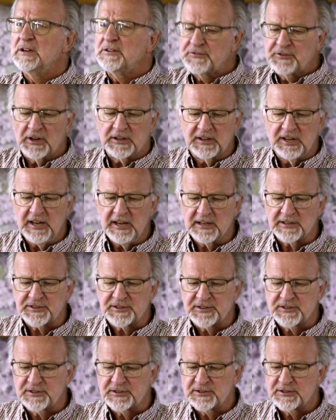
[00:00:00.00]
the
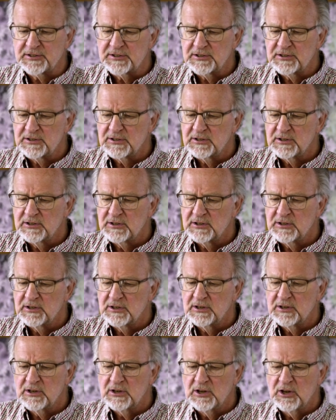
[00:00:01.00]
kiss
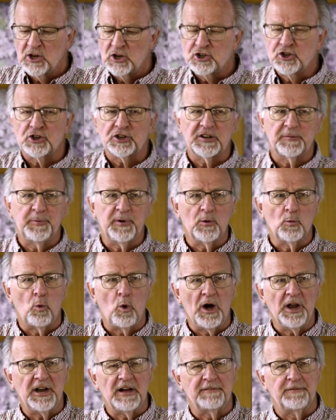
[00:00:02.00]
should have been
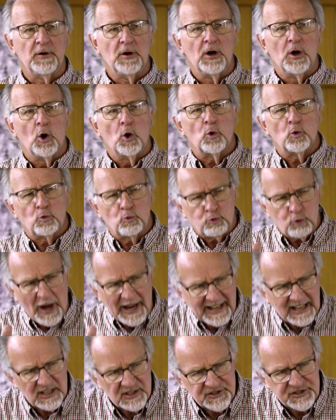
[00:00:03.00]
one of
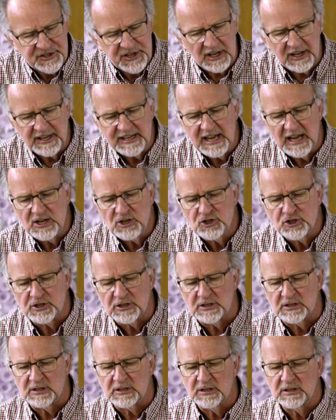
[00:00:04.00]

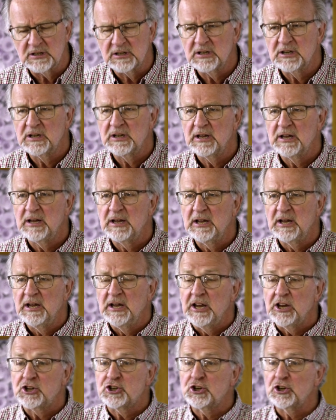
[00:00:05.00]
reconciliation.
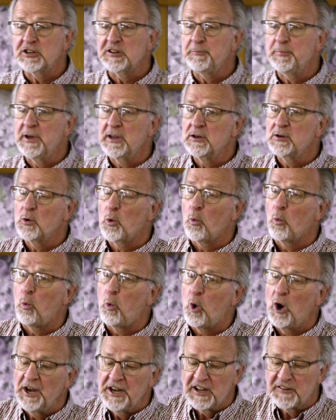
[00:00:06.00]
It should have been
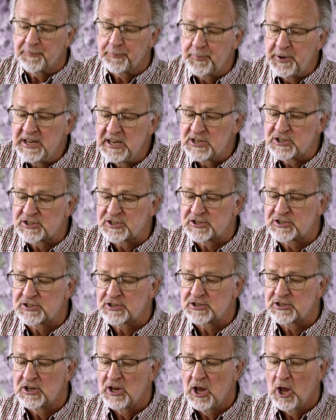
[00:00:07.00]
one of peace,
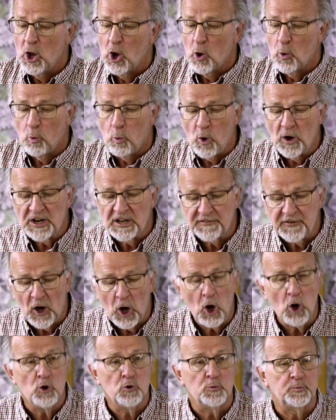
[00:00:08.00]
one of
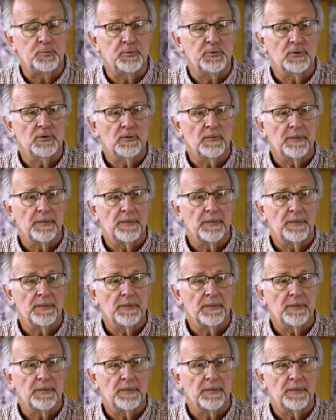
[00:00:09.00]
hope.